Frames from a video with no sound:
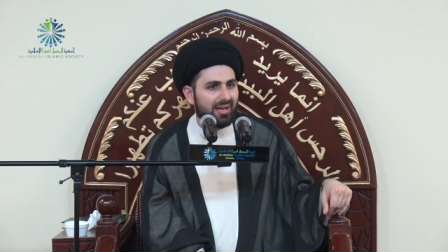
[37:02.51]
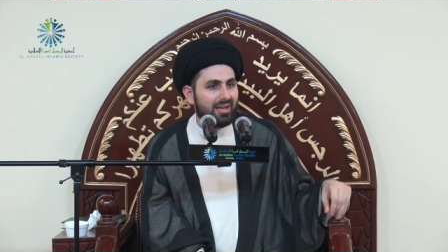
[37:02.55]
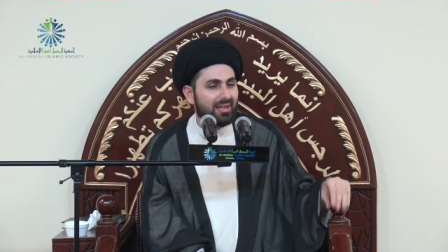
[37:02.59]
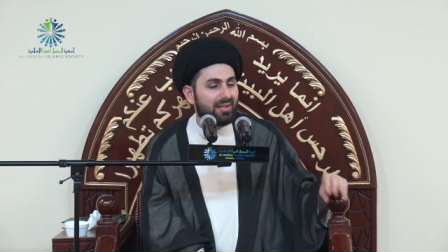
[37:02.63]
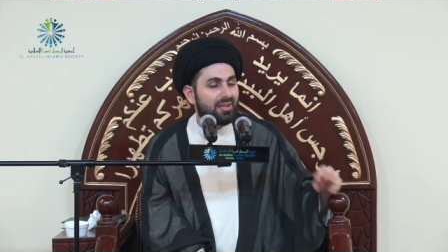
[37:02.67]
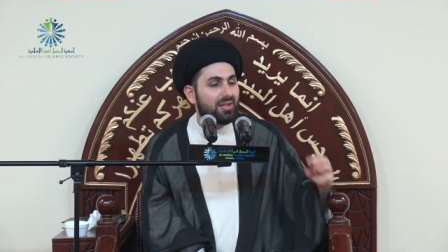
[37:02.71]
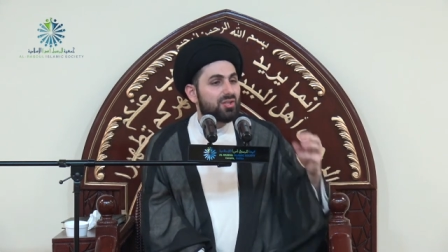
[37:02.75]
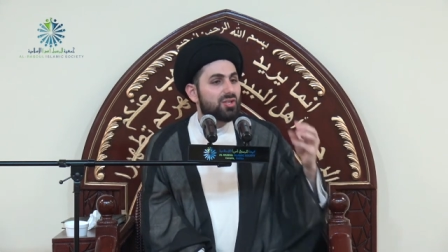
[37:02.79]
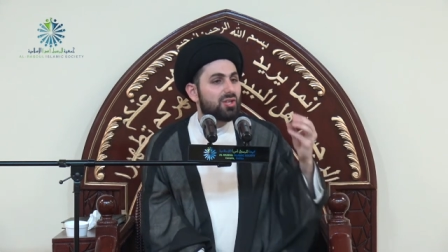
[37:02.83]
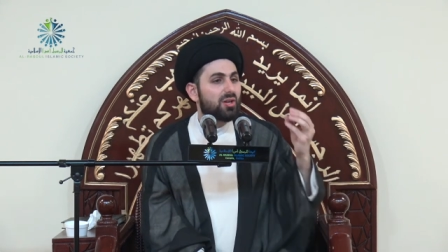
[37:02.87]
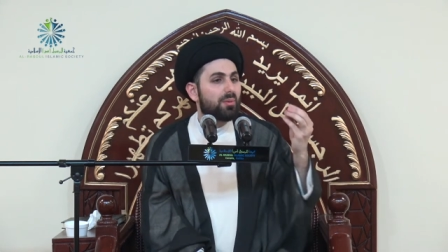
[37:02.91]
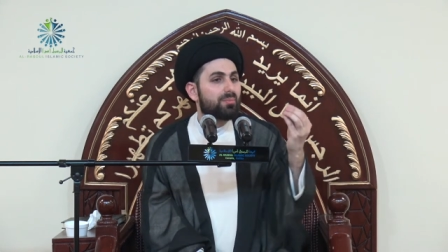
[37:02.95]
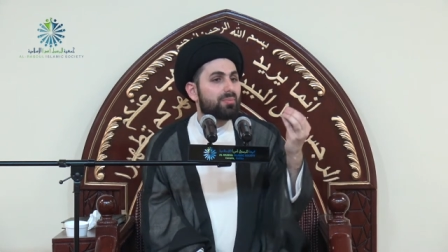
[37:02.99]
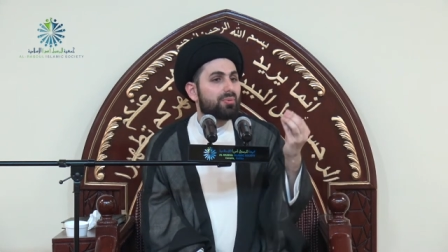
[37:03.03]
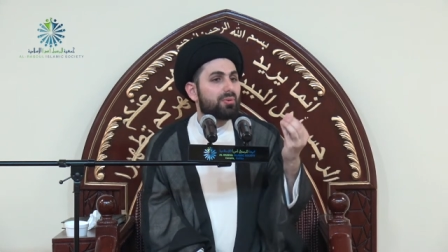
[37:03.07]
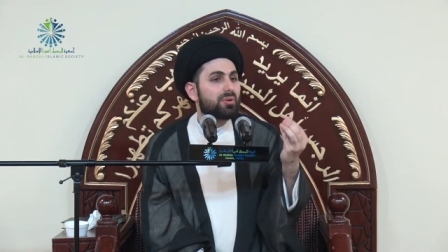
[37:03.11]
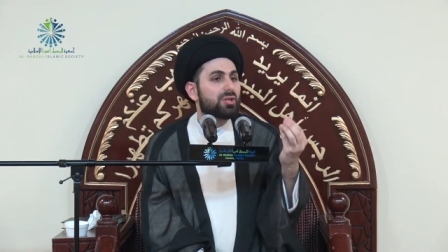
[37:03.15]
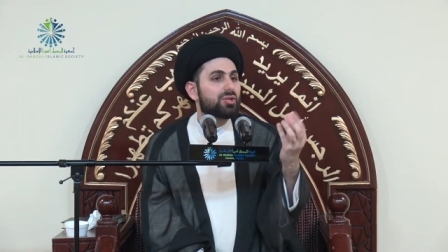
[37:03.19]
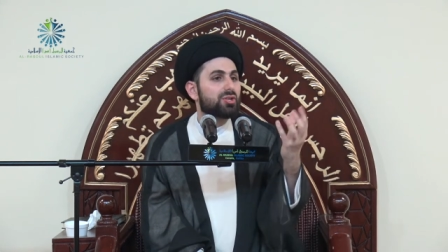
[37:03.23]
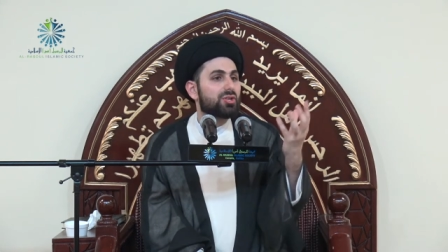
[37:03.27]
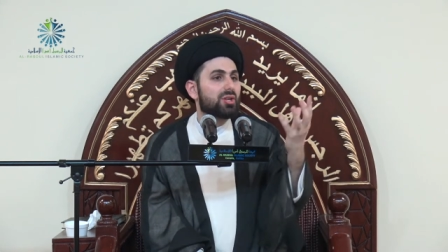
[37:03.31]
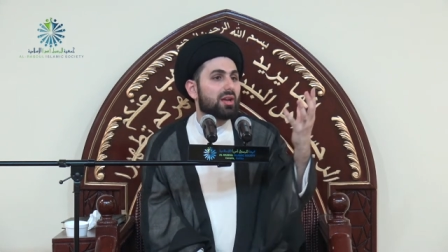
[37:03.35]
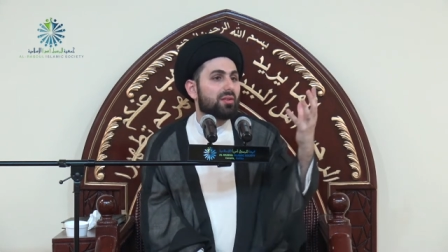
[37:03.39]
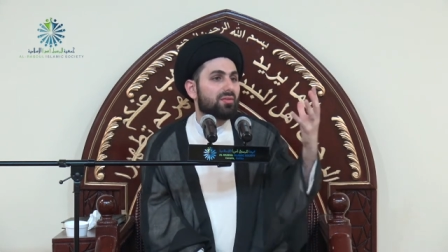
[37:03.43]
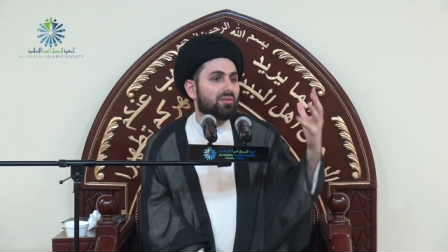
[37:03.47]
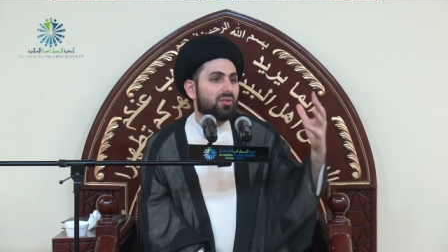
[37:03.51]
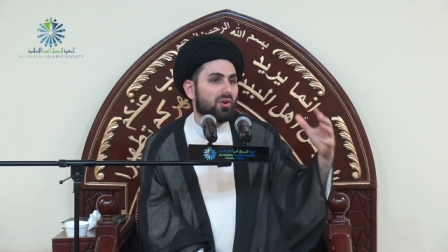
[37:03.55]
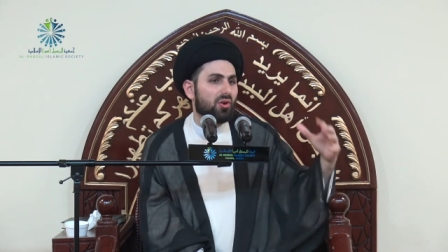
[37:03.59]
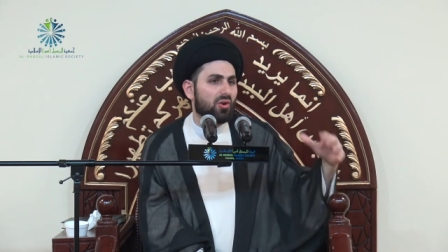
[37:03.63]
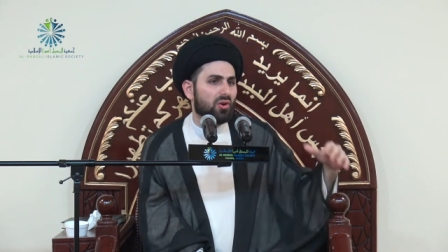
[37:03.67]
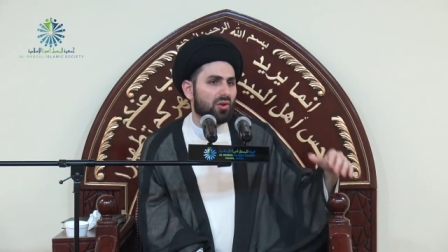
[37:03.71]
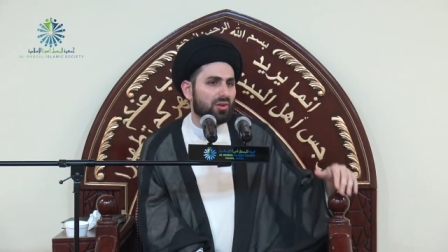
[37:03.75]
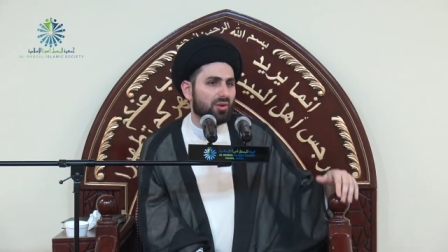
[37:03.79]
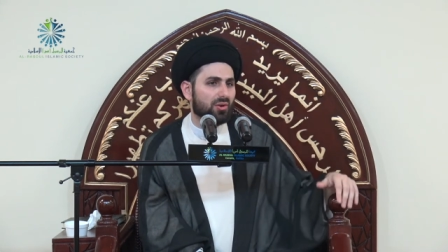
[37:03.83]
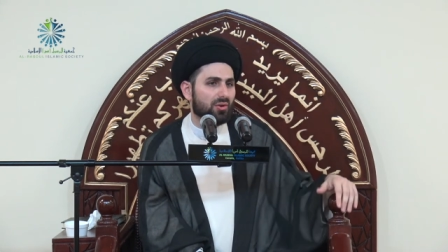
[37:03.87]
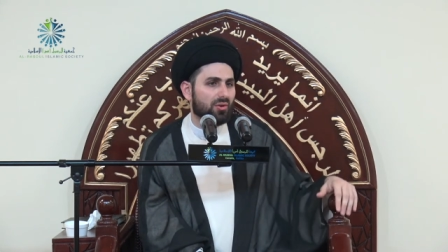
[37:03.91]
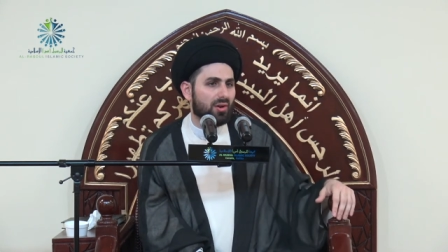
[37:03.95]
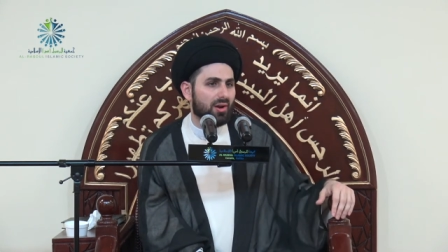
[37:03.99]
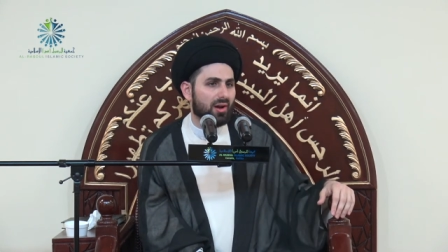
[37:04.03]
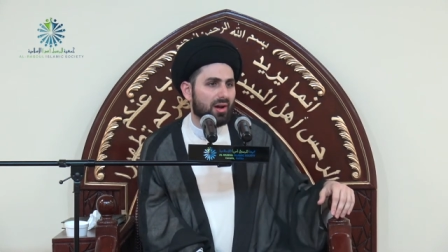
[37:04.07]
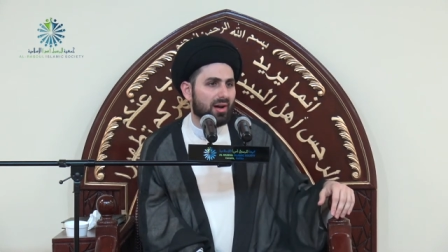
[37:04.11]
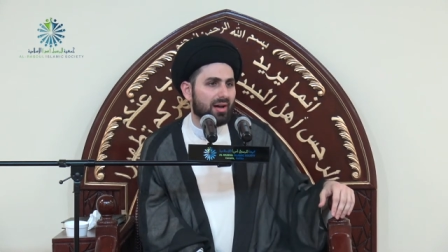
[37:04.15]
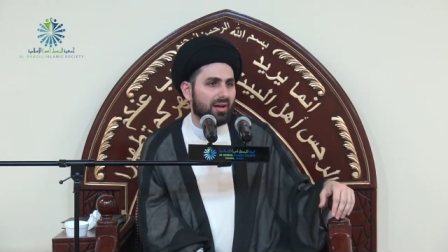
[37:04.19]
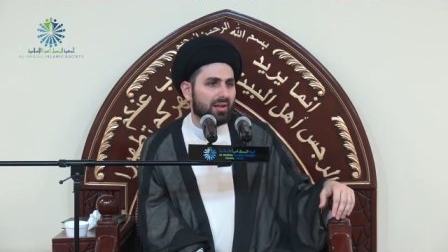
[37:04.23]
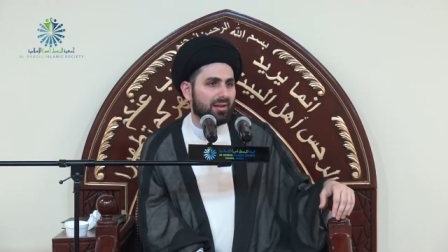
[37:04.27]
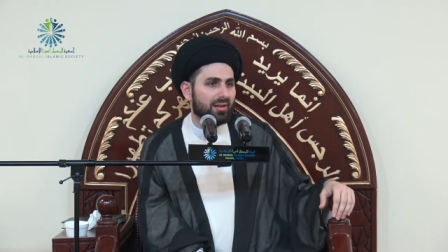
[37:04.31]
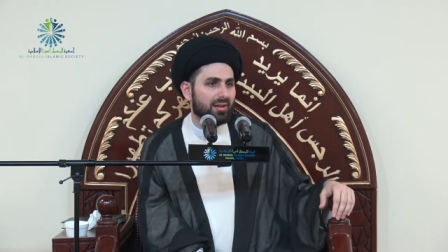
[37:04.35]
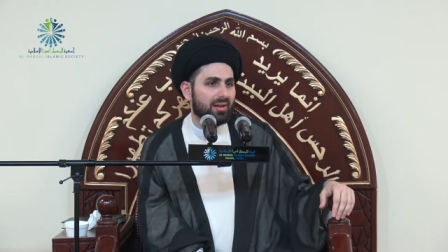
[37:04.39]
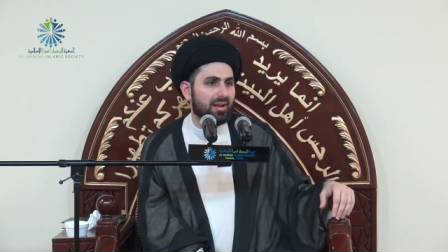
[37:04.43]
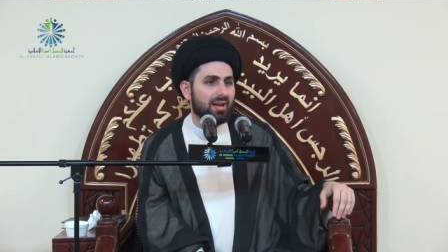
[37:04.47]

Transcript: Let's appreciate the Holy Quran.